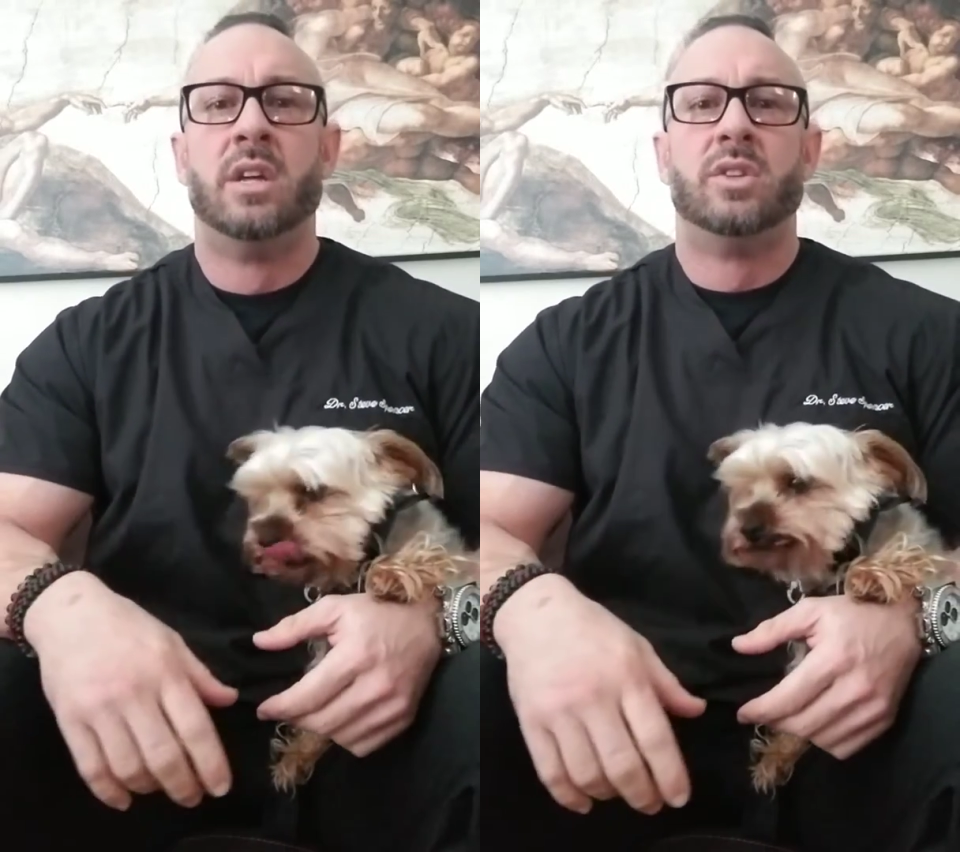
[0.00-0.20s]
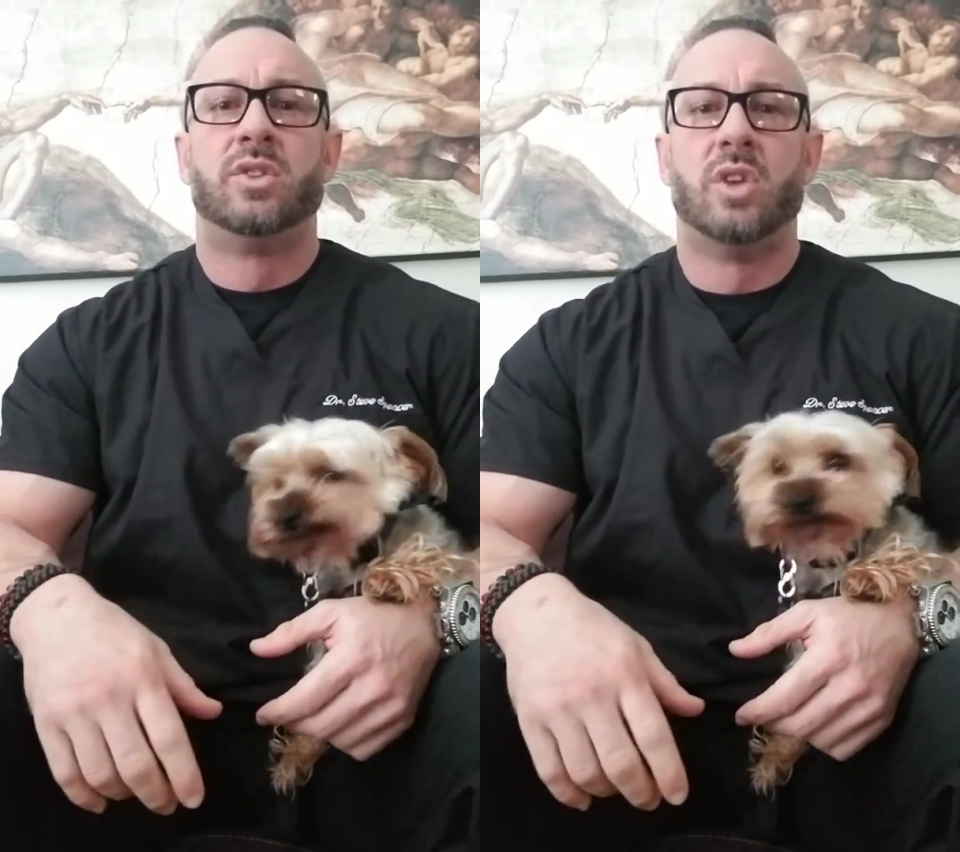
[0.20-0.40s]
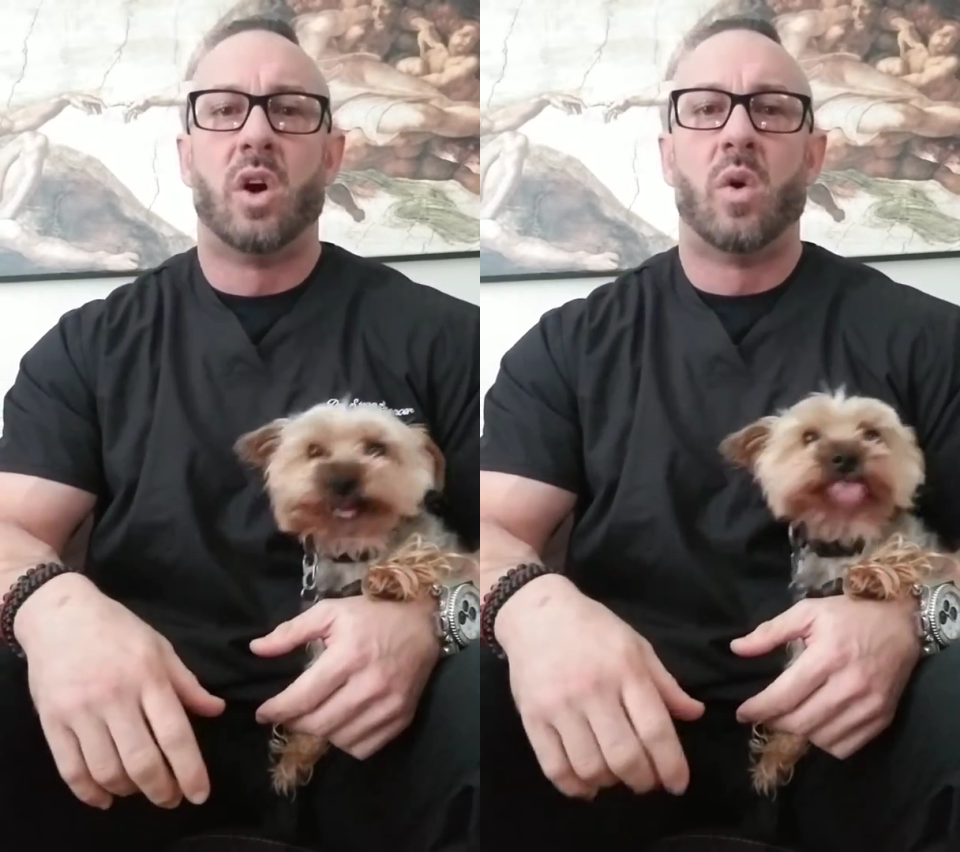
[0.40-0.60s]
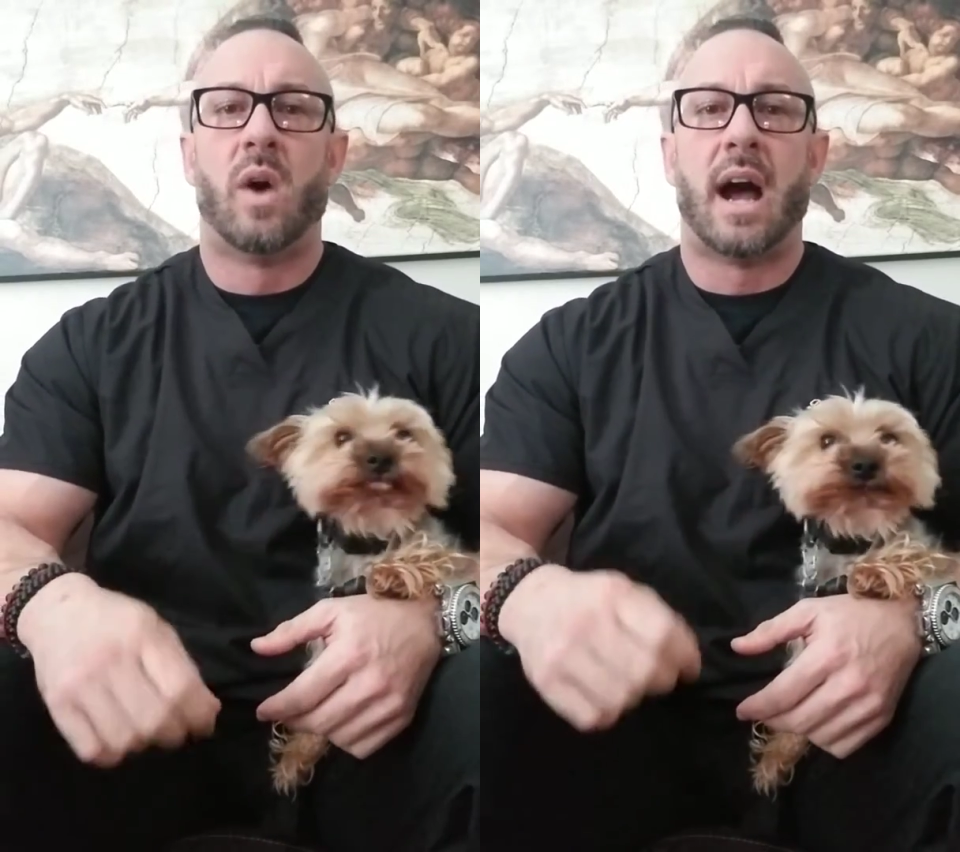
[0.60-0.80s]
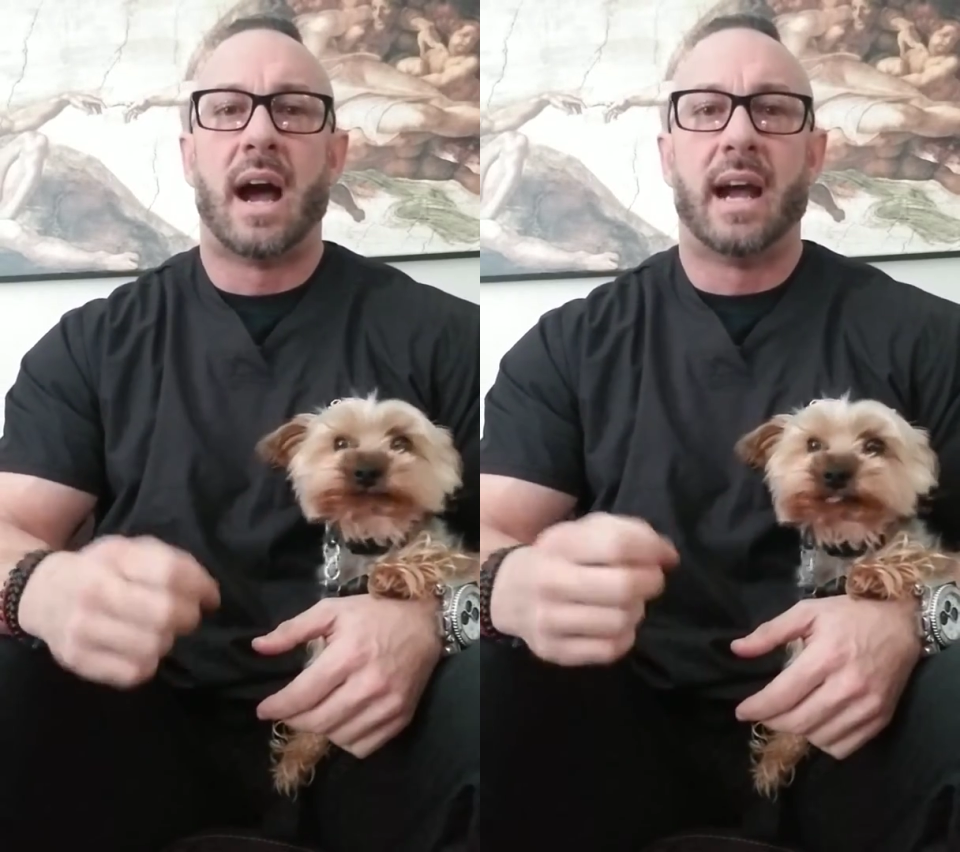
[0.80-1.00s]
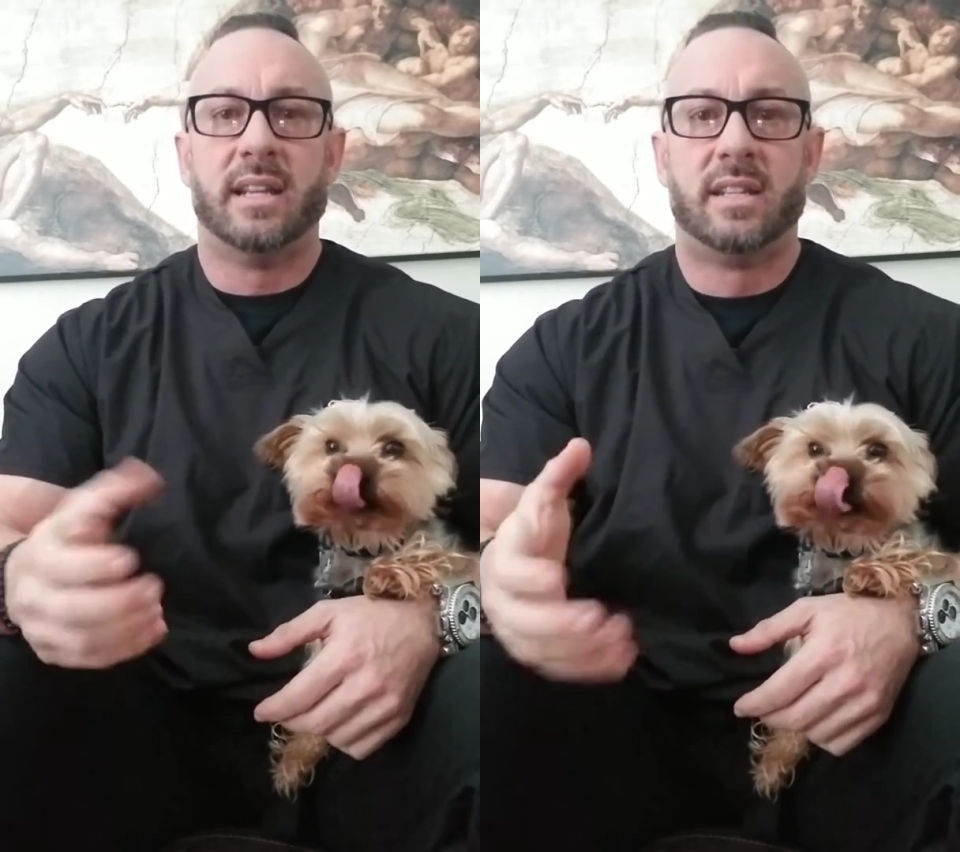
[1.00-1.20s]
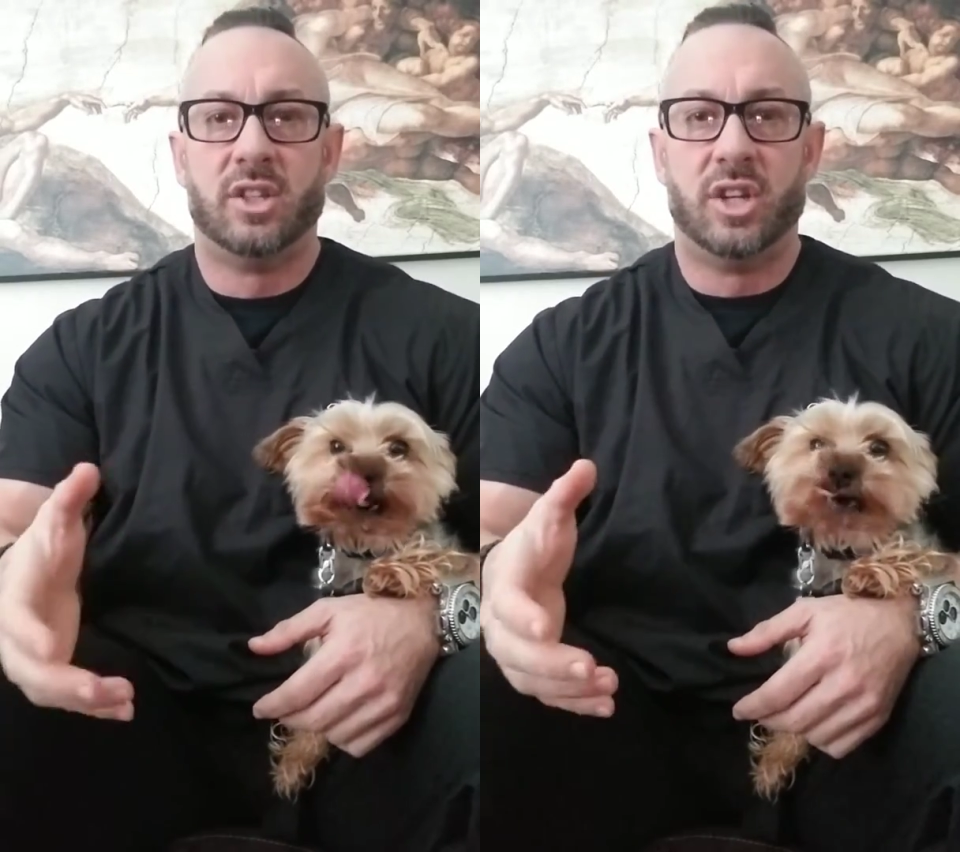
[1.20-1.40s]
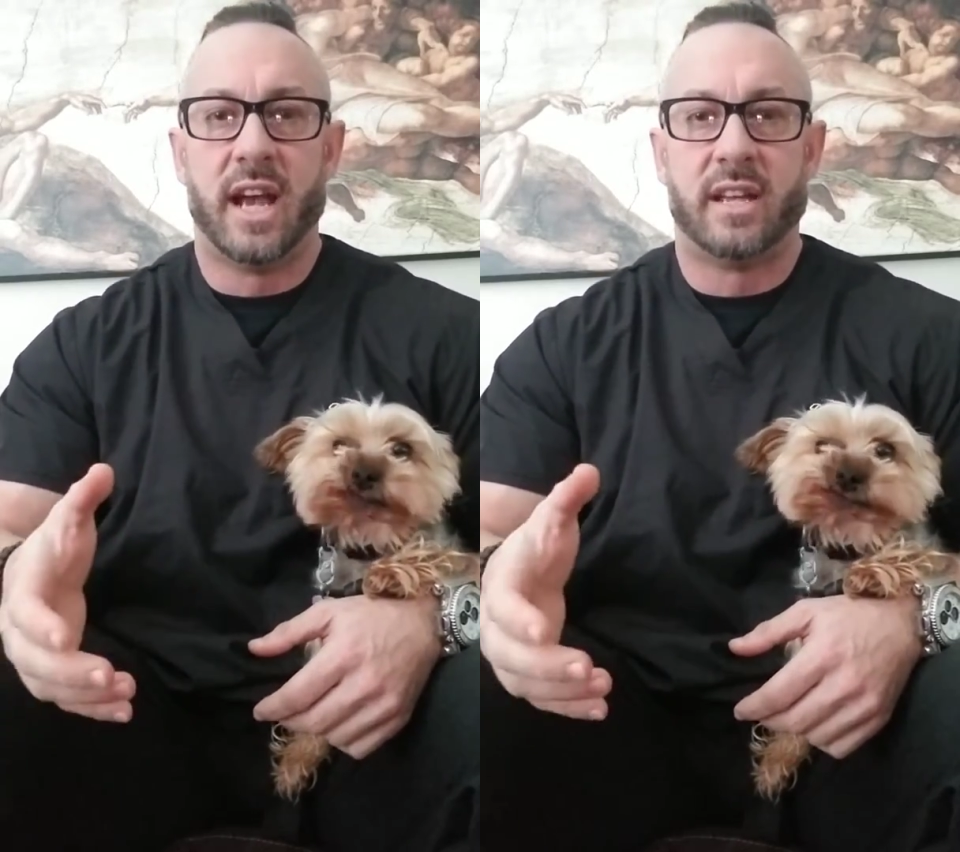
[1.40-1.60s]
So I
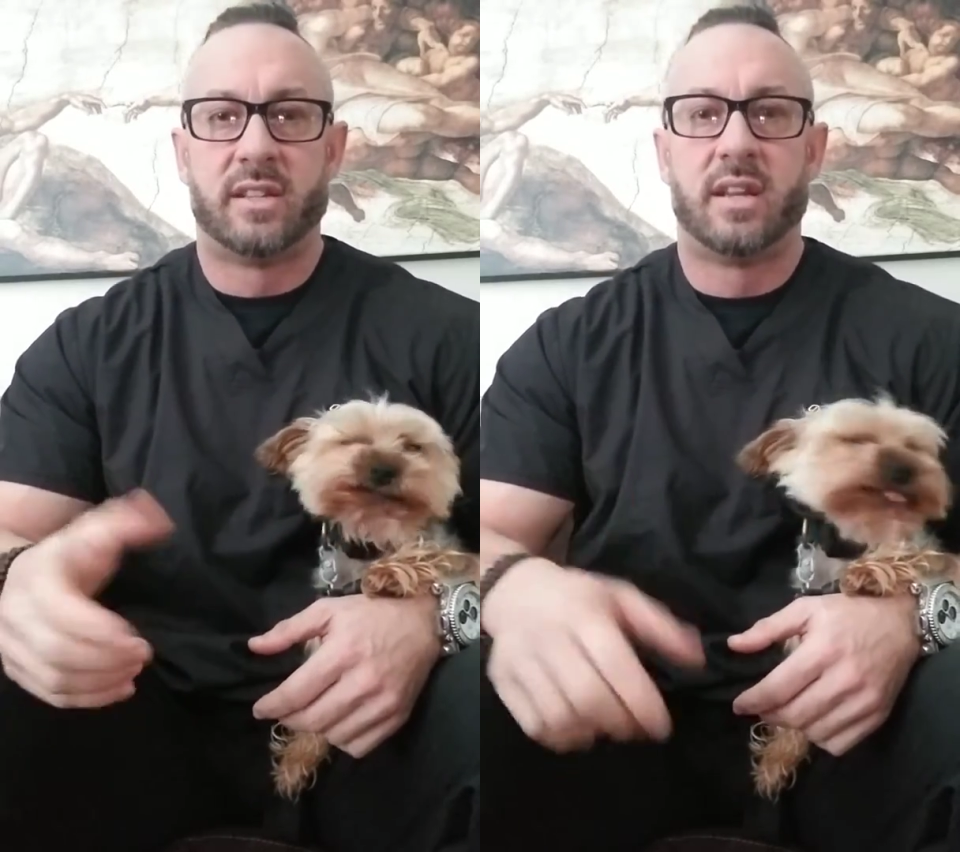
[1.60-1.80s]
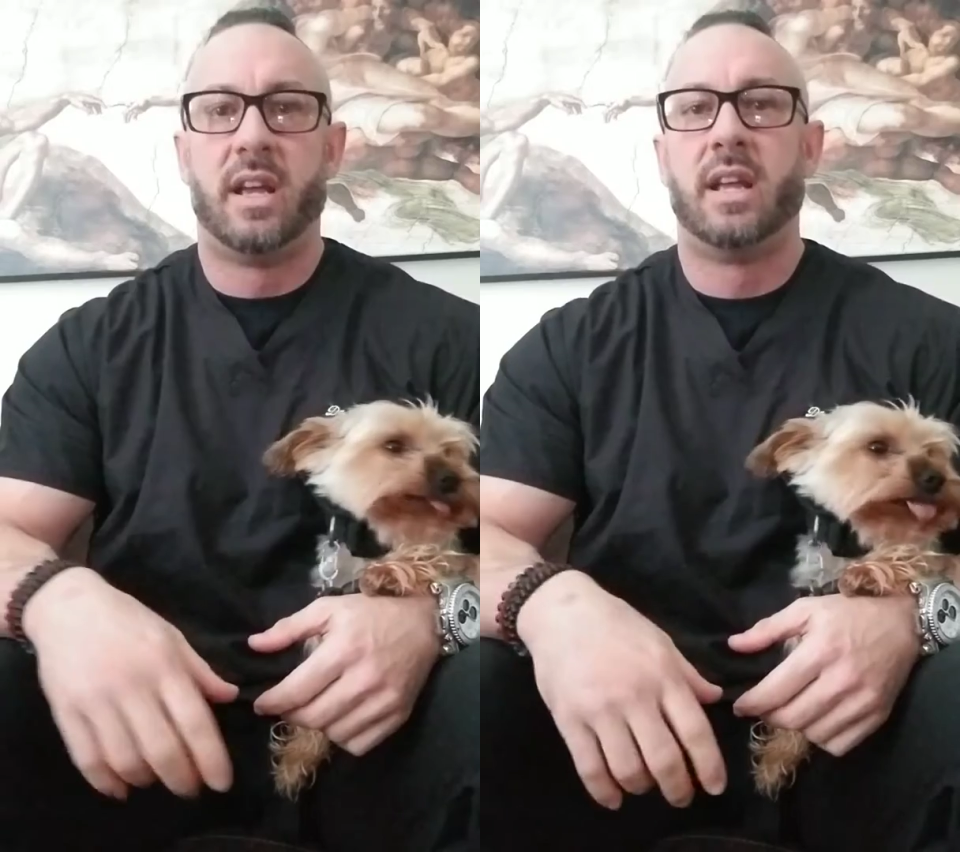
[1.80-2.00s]
suggest